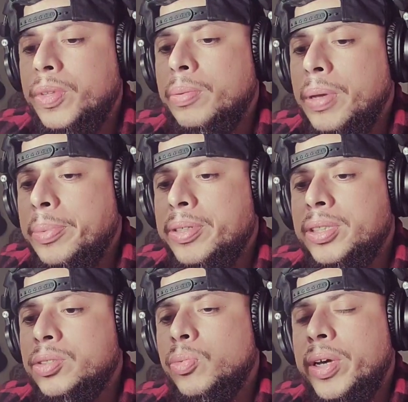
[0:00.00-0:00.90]
maybe it's
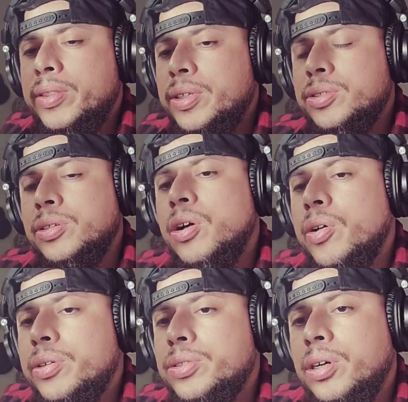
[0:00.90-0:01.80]
just the way things are
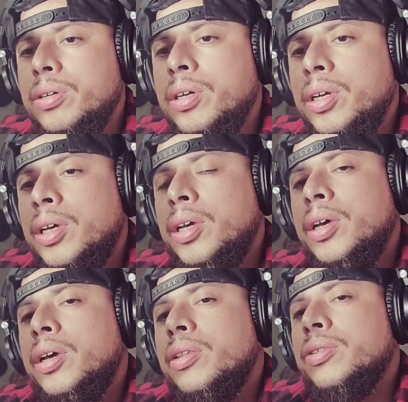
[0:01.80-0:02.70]
going. So
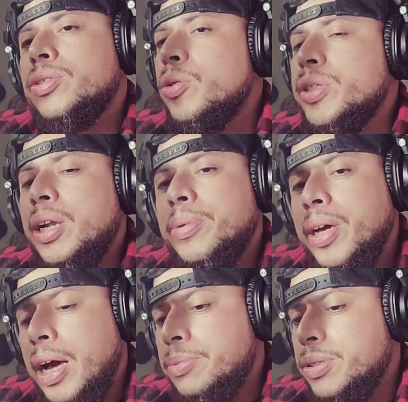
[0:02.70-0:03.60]
there's always got to be
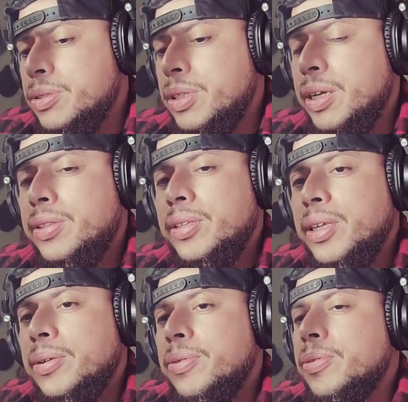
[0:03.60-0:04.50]
options, and I think
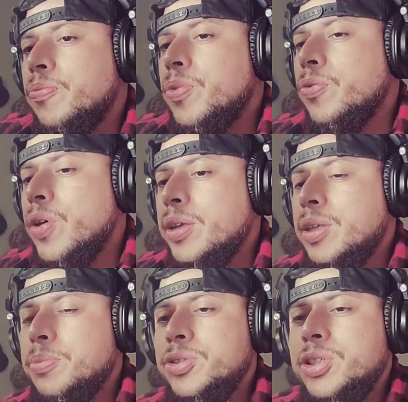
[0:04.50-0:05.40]
that the fact
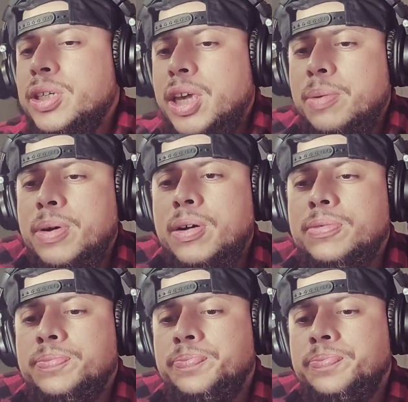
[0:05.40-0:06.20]
that Maschine came out